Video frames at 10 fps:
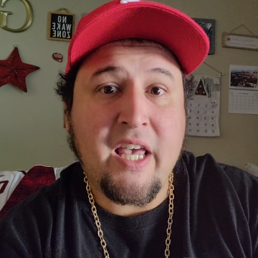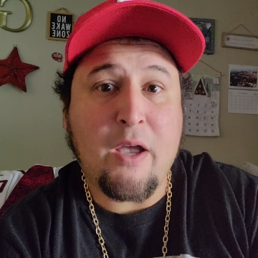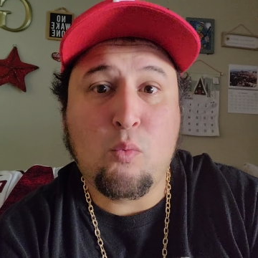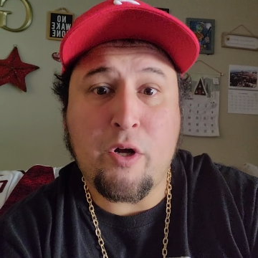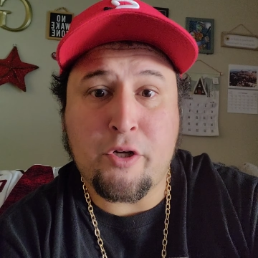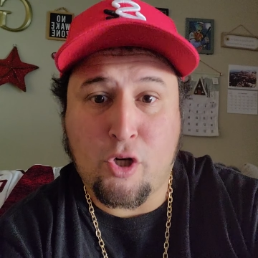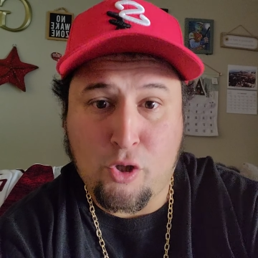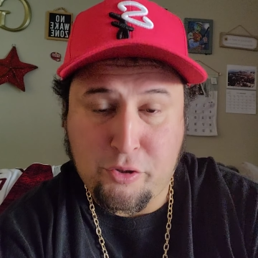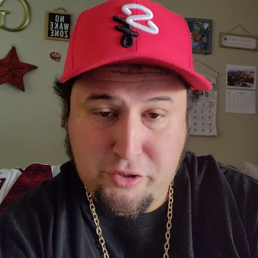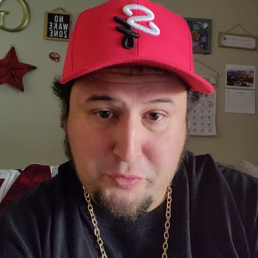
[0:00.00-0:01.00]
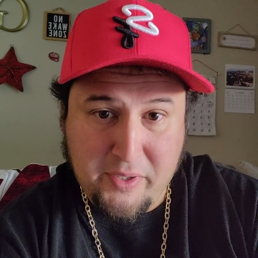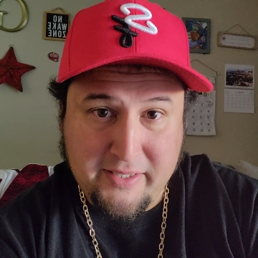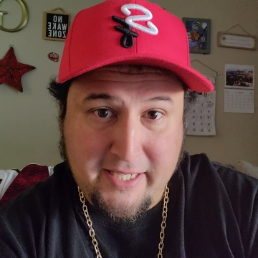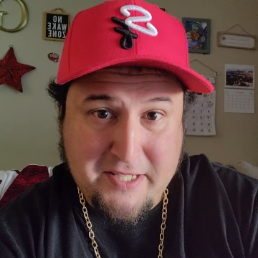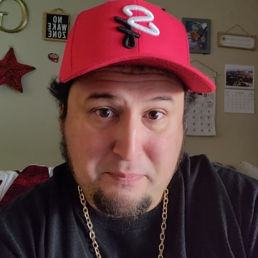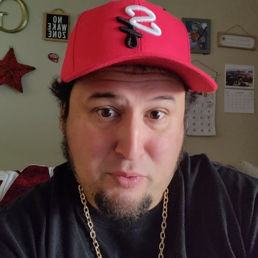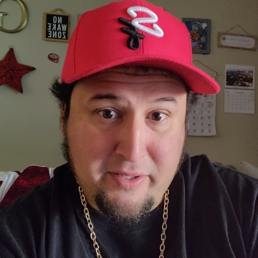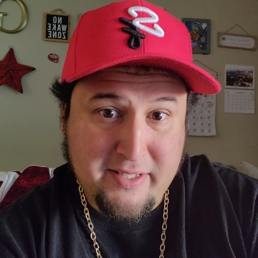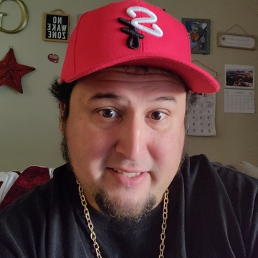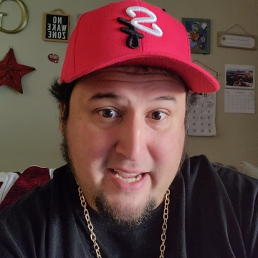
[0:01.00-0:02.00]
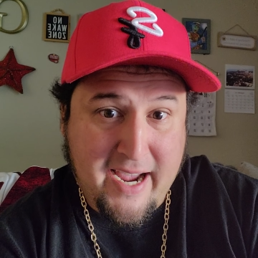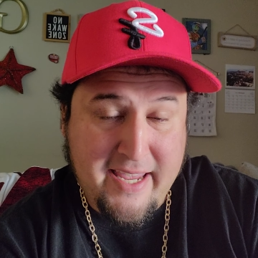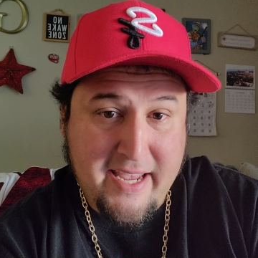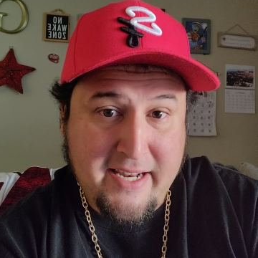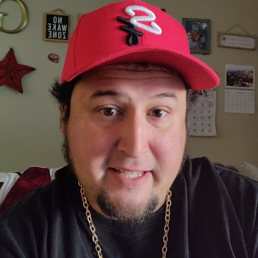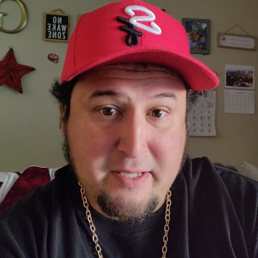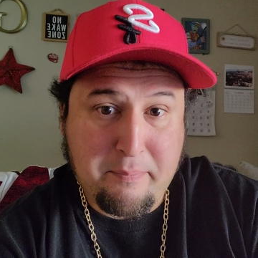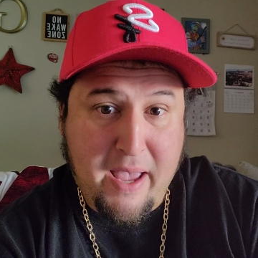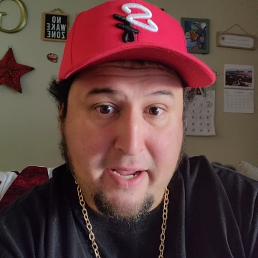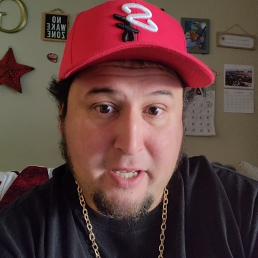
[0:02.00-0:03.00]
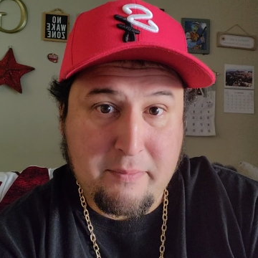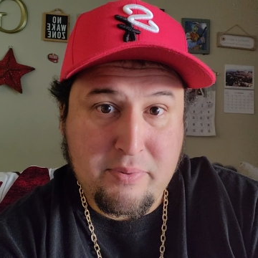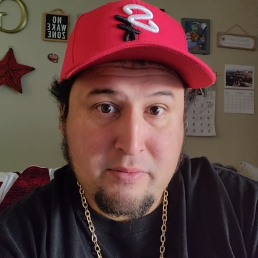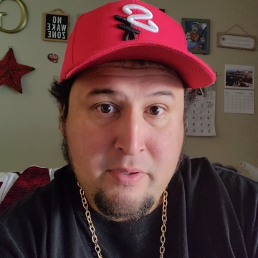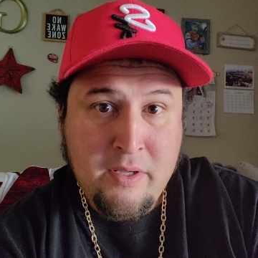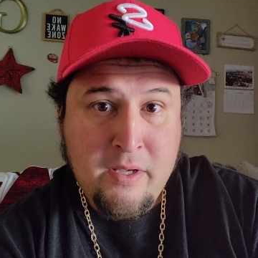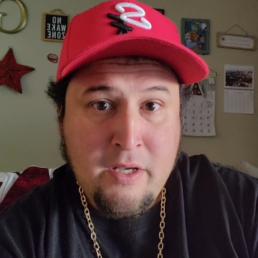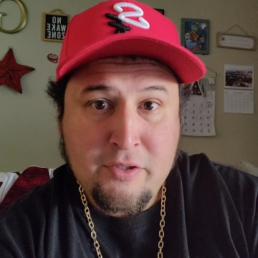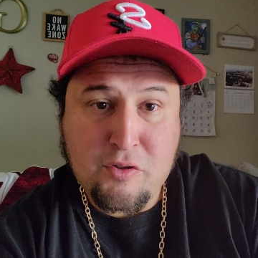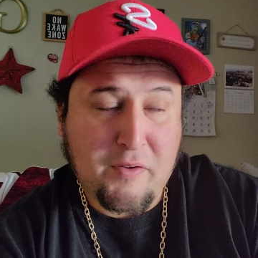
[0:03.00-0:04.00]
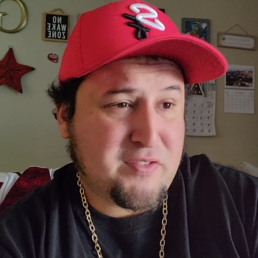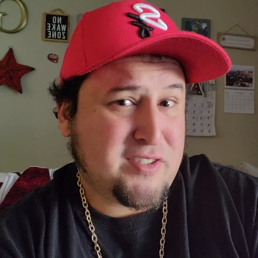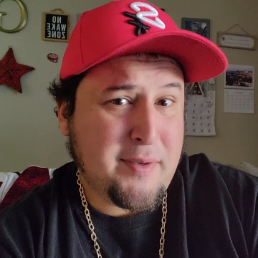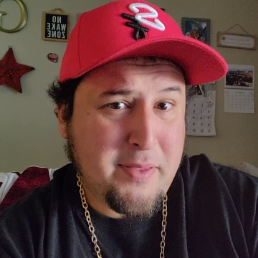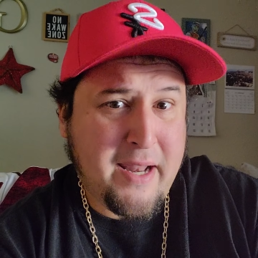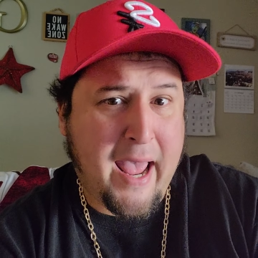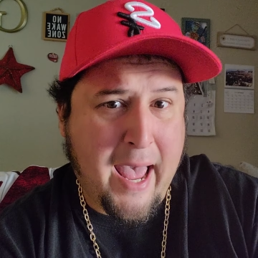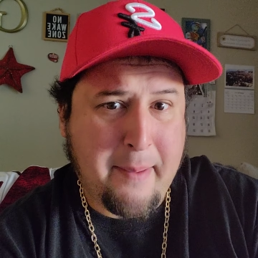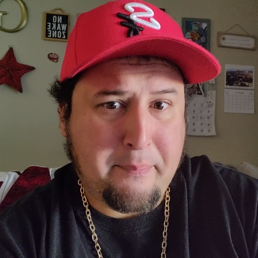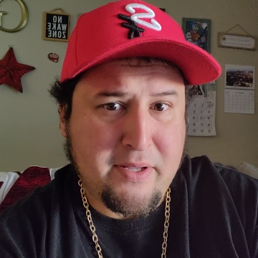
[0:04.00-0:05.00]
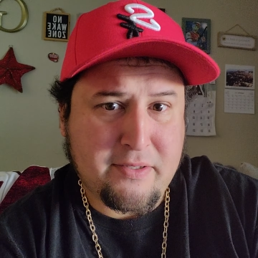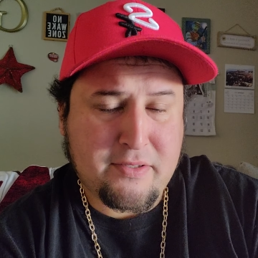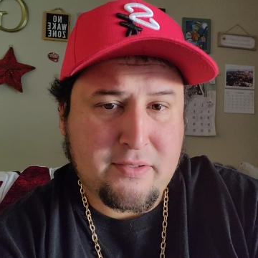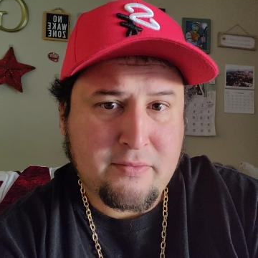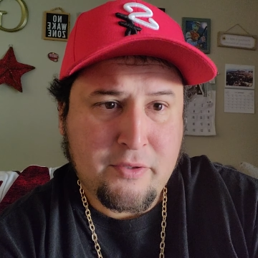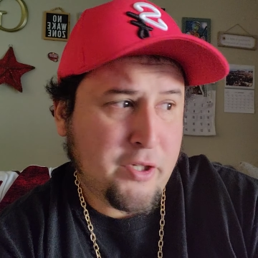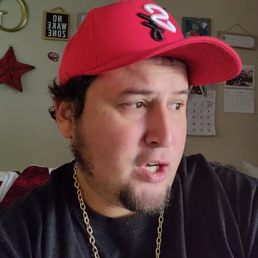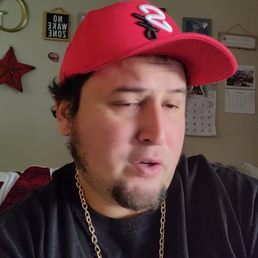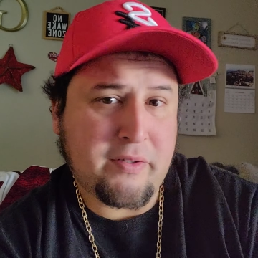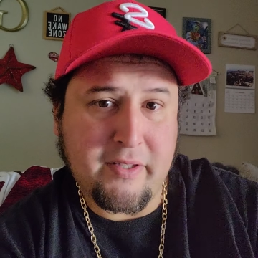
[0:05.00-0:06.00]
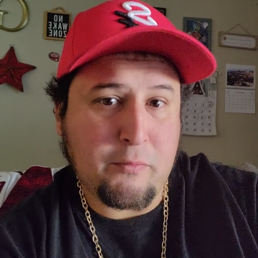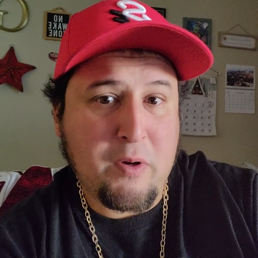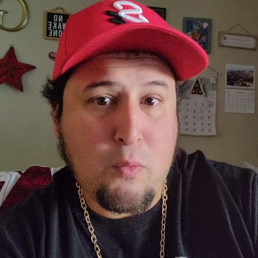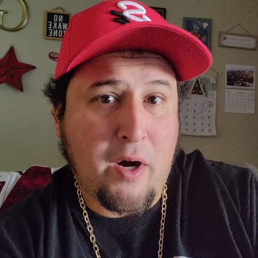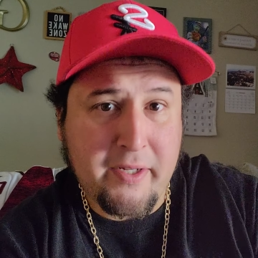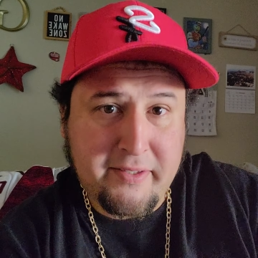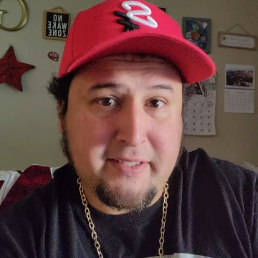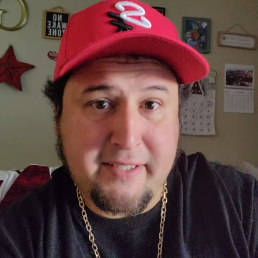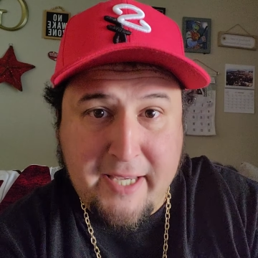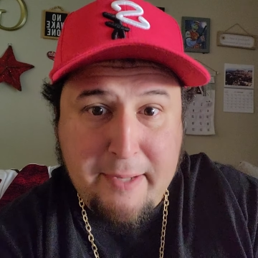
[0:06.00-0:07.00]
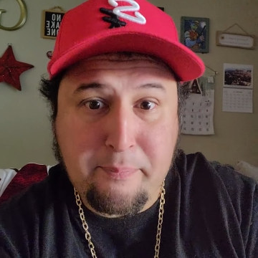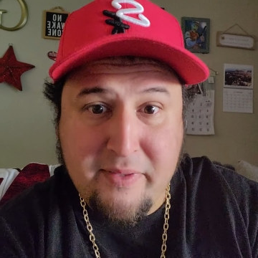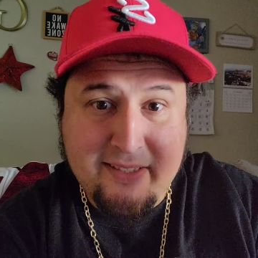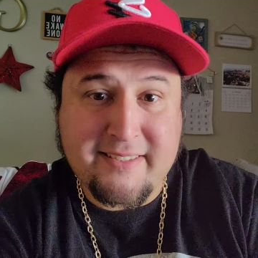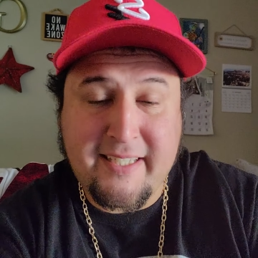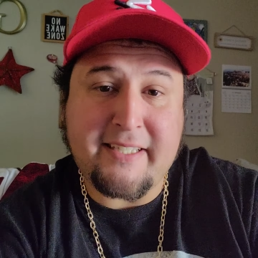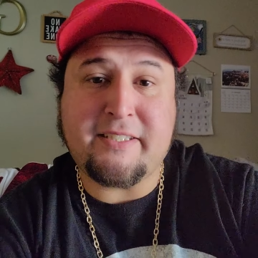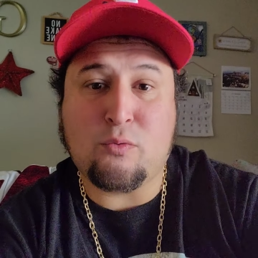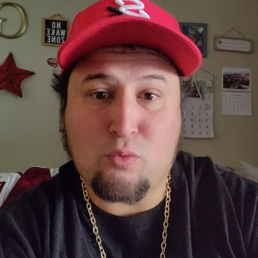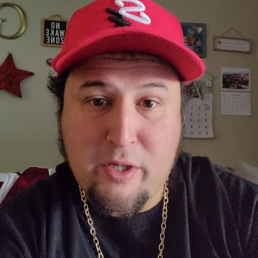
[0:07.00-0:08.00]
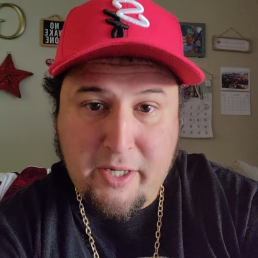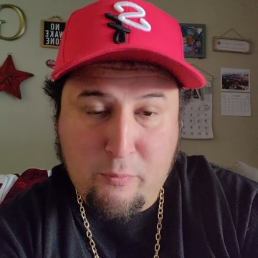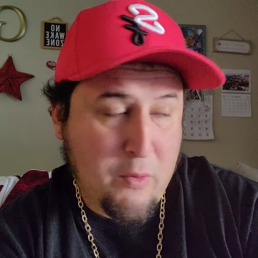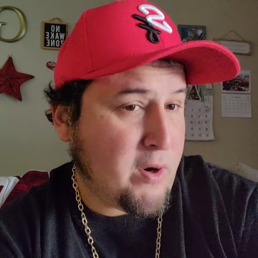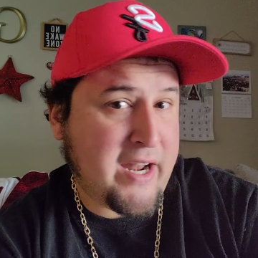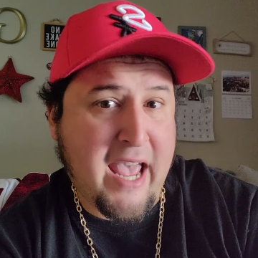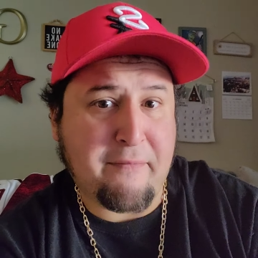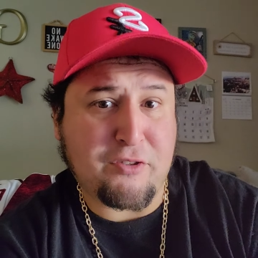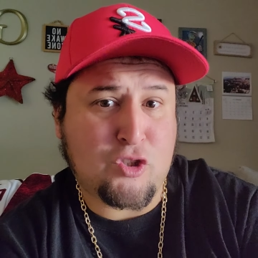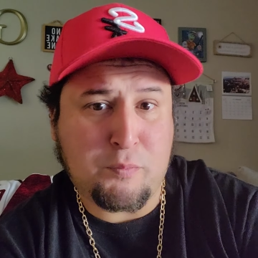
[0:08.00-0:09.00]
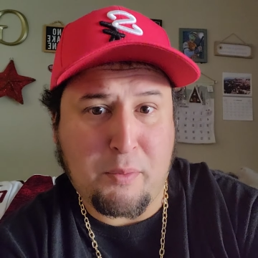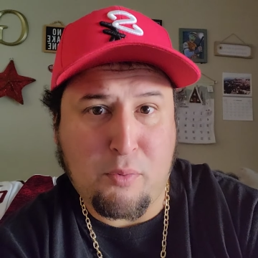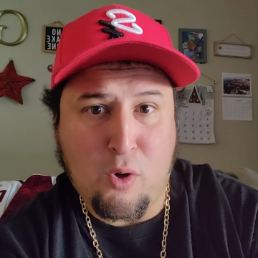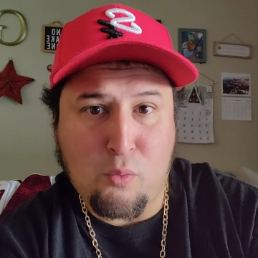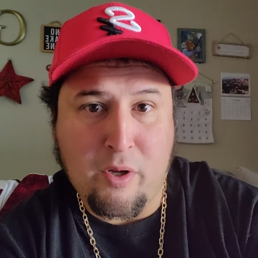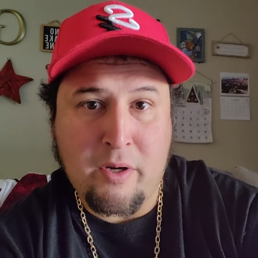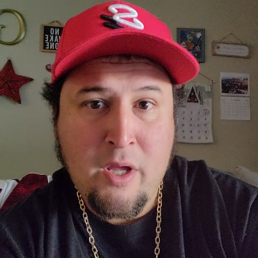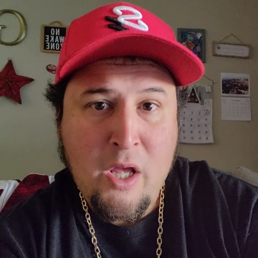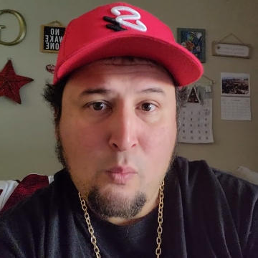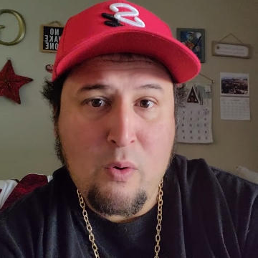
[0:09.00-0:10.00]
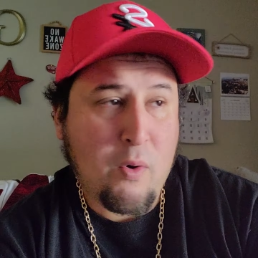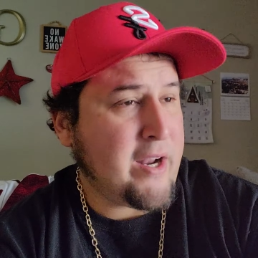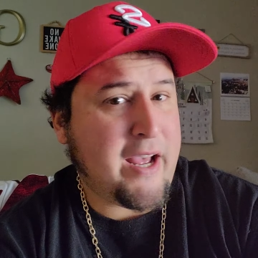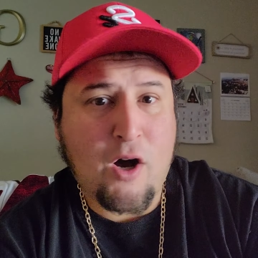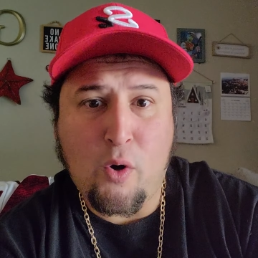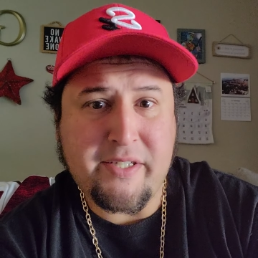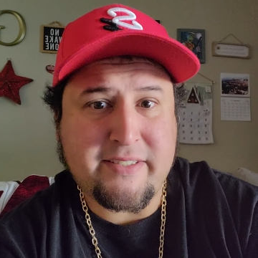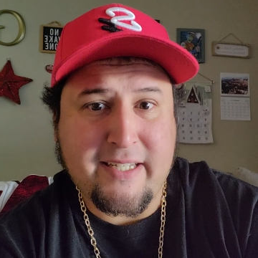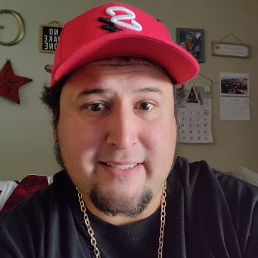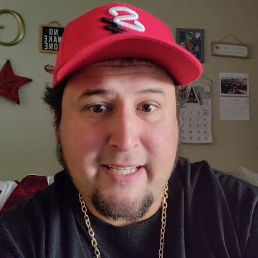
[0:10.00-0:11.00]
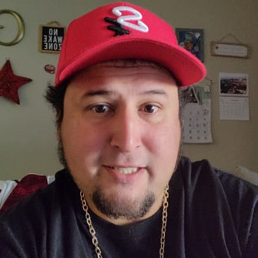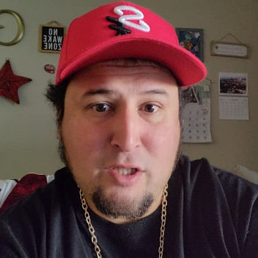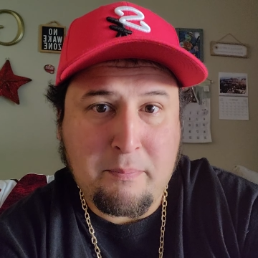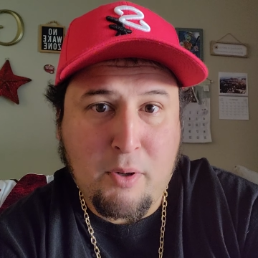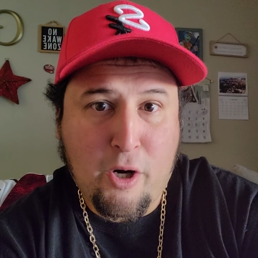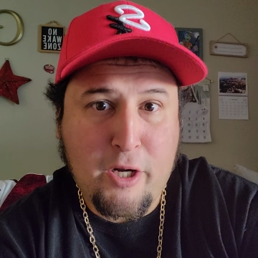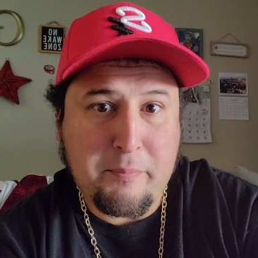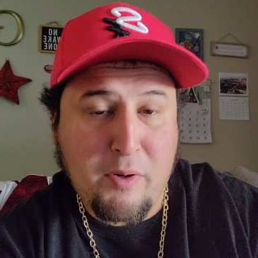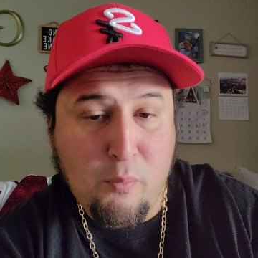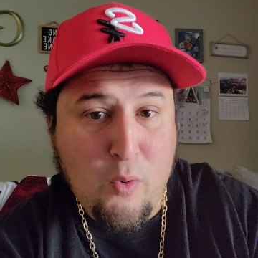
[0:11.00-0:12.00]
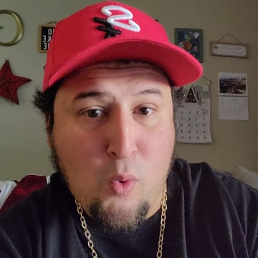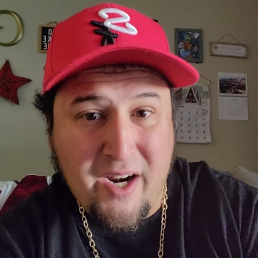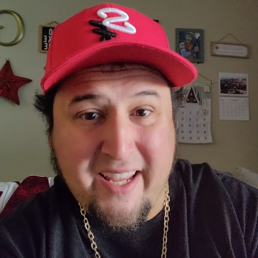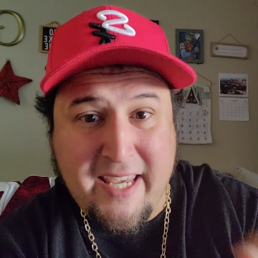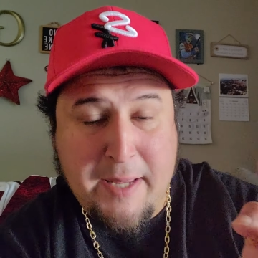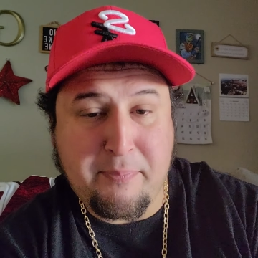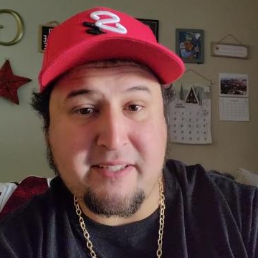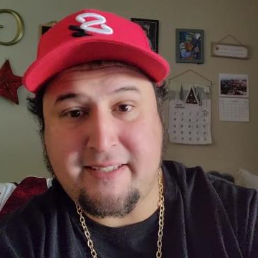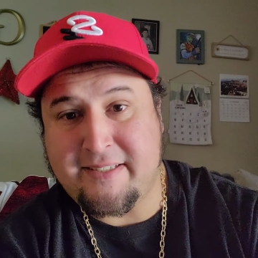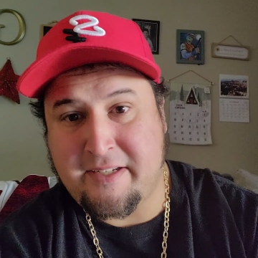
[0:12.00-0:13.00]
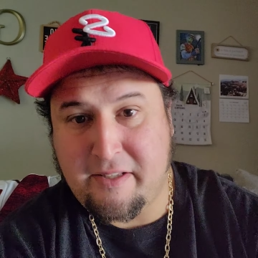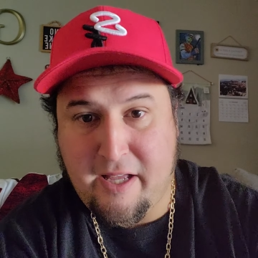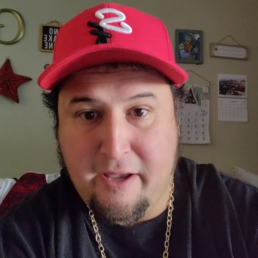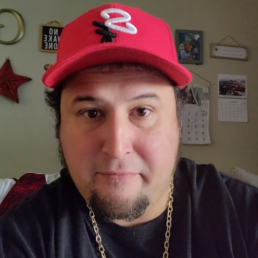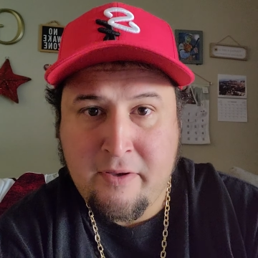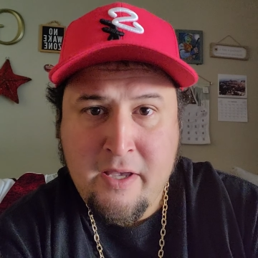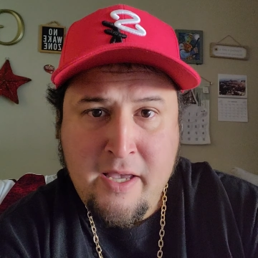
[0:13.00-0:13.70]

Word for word: it wouldn't hurt to at least bring this guy in as a backup. So if something happens, you know, we want to keep this season running. We want to have a Super Bowl run. We want to hoist that six Lombardi, but we want to keep this season alive.